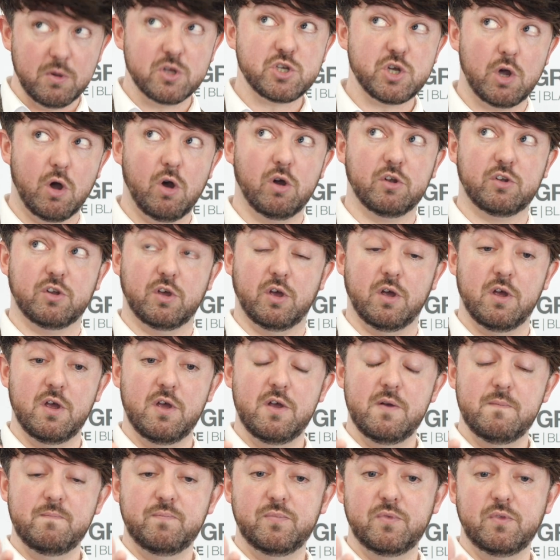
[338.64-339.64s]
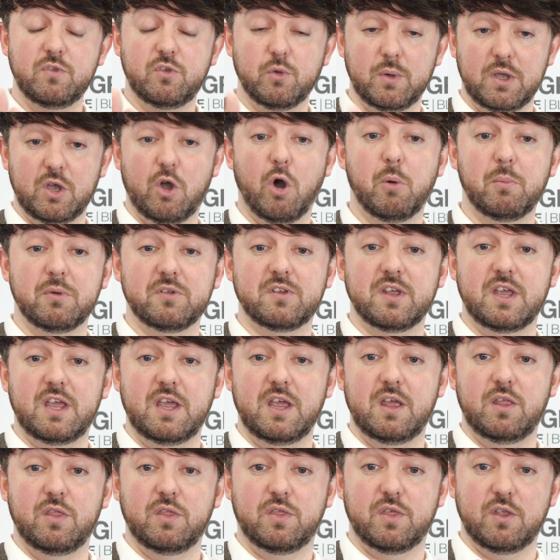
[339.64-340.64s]
harder doing
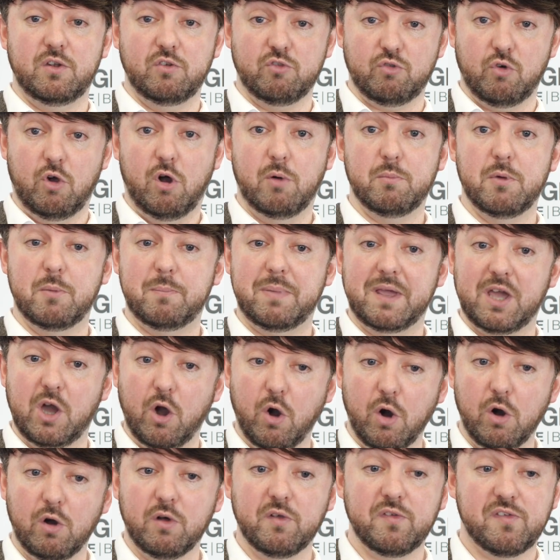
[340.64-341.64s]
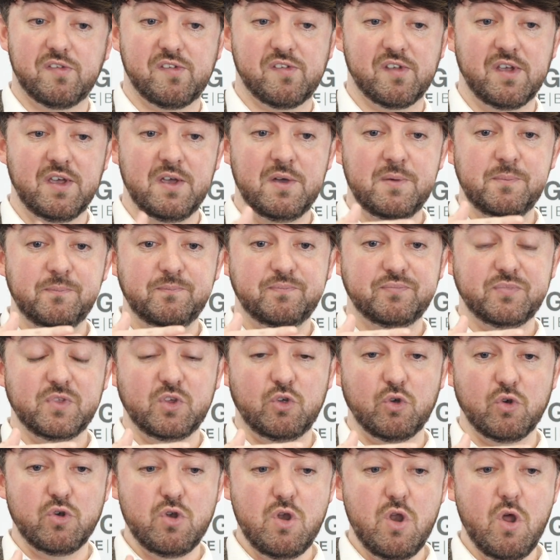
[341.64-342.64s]
comedy than drama, because
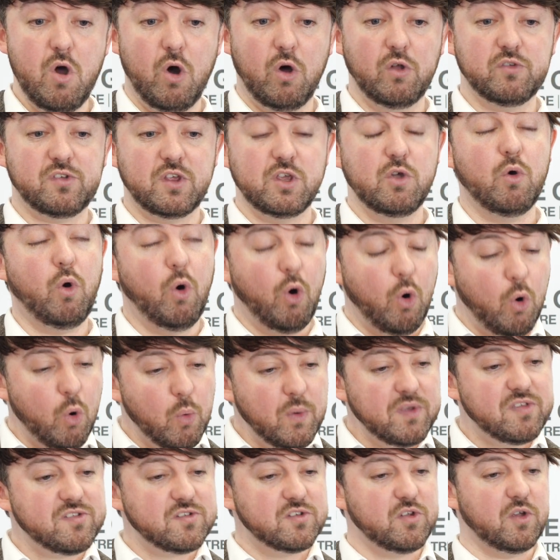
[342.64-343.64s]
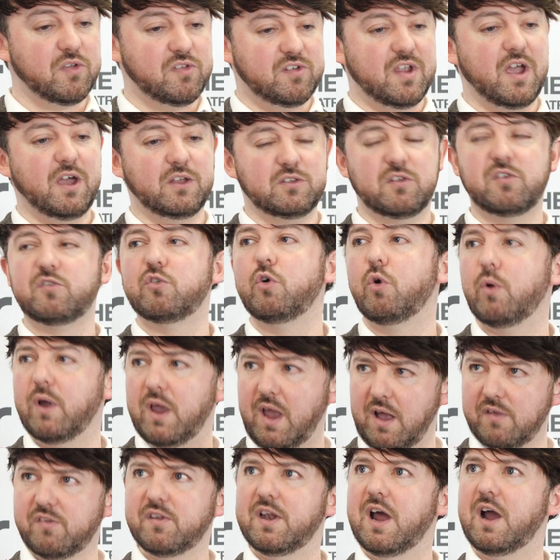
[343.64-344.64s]
you're always just telling the
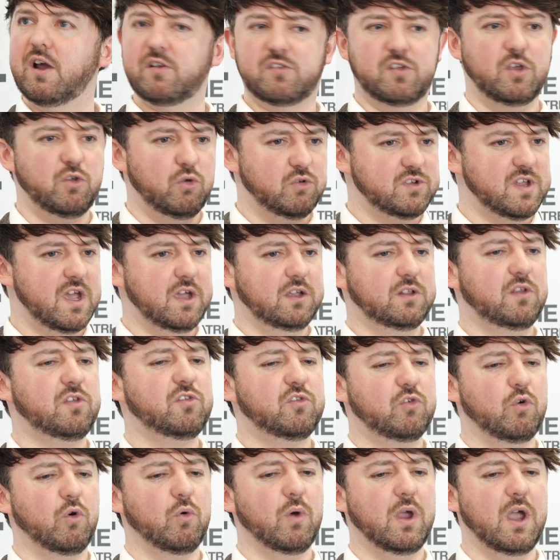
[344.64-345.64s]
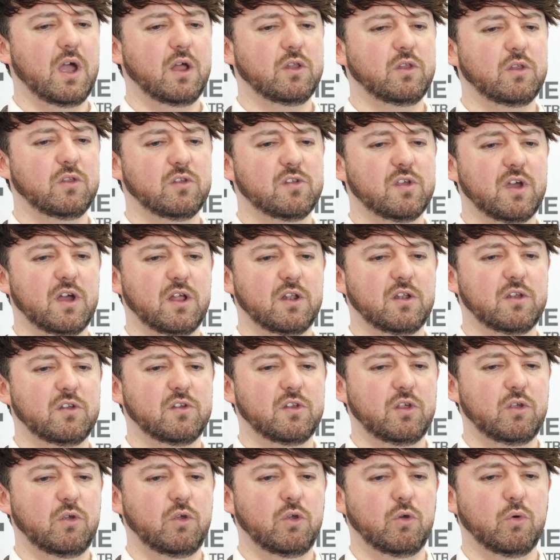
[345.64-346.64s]
story as an actor. You're telling the story and
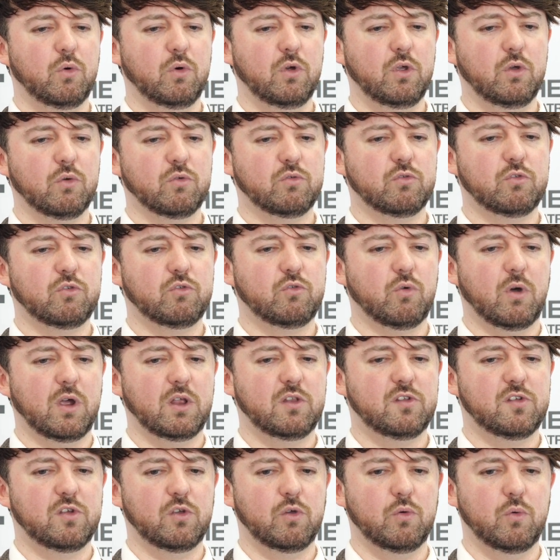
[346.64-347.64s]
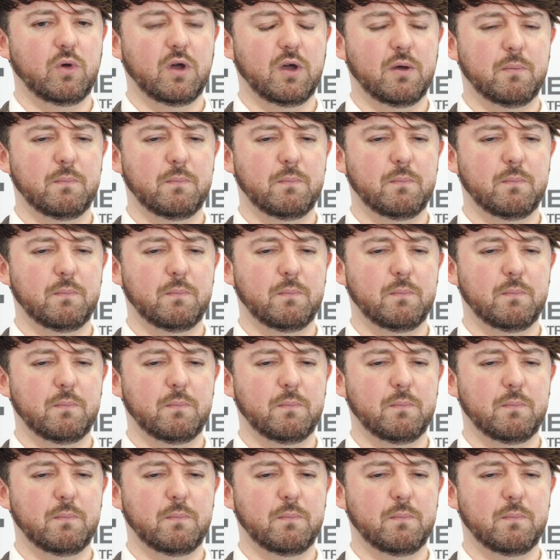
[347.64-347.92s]
you're trying to